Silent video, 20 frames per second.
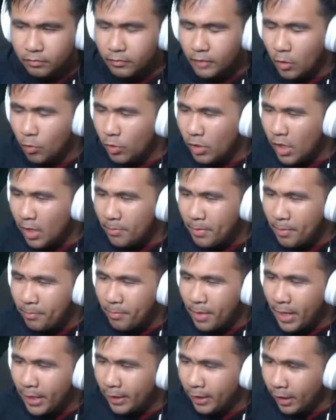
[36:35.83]
I wonder how
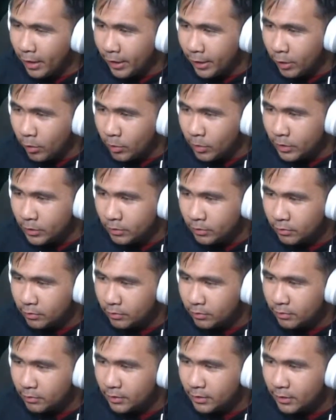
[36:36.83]
my mic audio is.
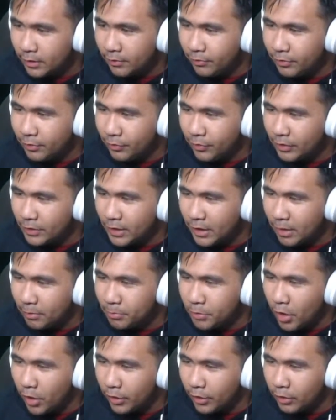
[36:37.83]
So if it feels like I'm
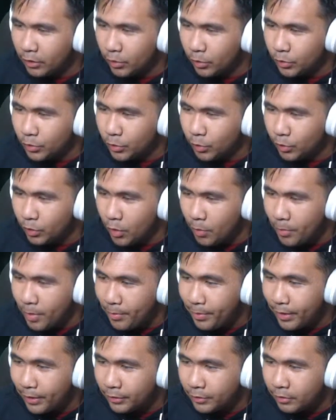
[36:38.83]
talking a little too low,
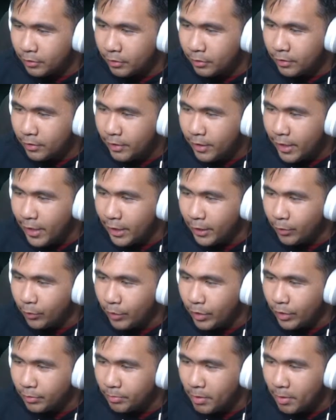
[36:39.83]
maybe I should
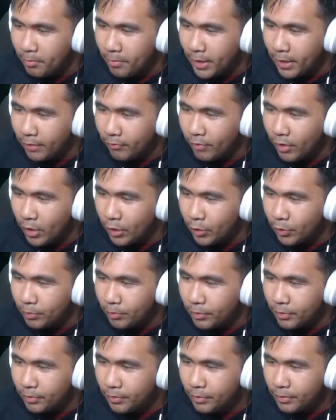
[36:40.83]
increase my mic volume.
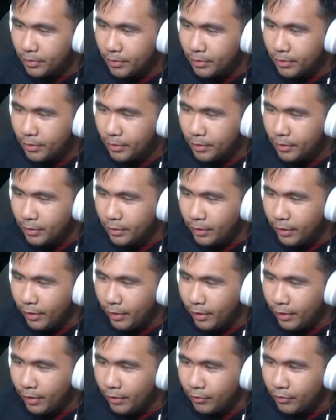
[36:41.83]

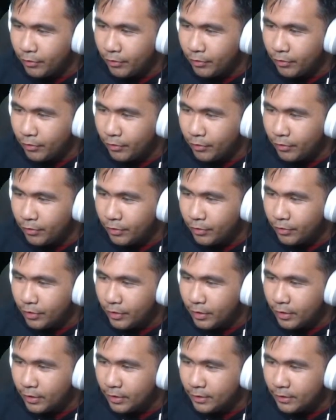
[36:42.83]
Yes.
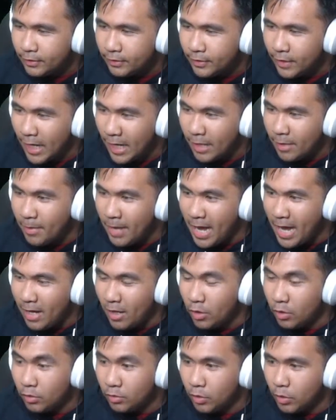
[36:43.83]
Talk about
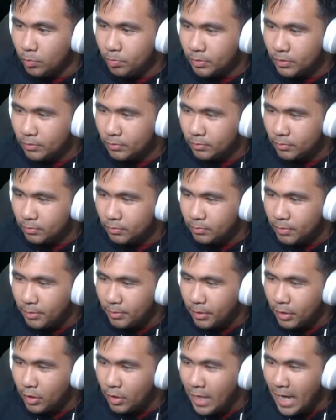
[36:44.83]
it! Nope.
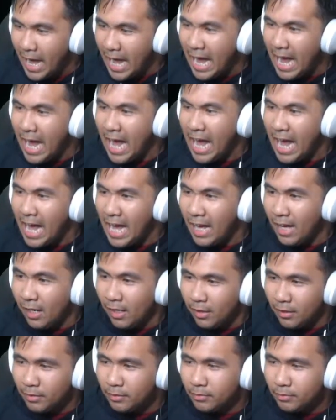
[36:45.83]
Maybe. Ah!
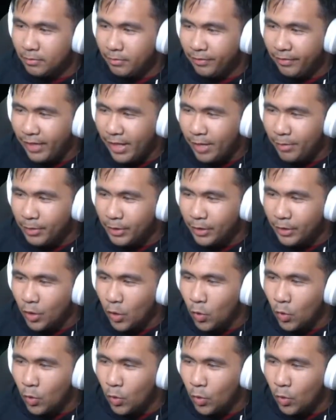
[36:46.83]
There we
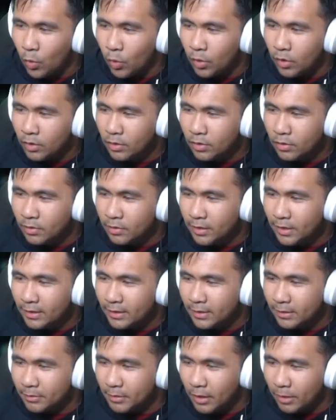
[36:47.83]
go. That
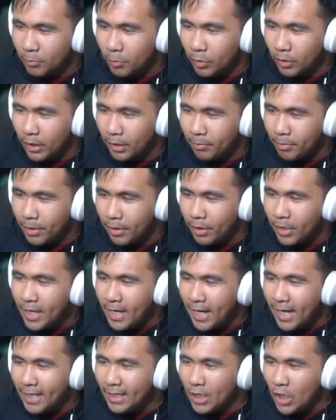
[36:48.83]
seems like more like better.
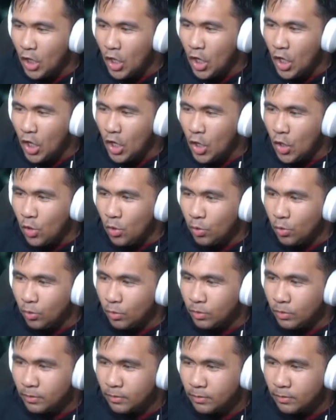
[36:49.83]
Hello!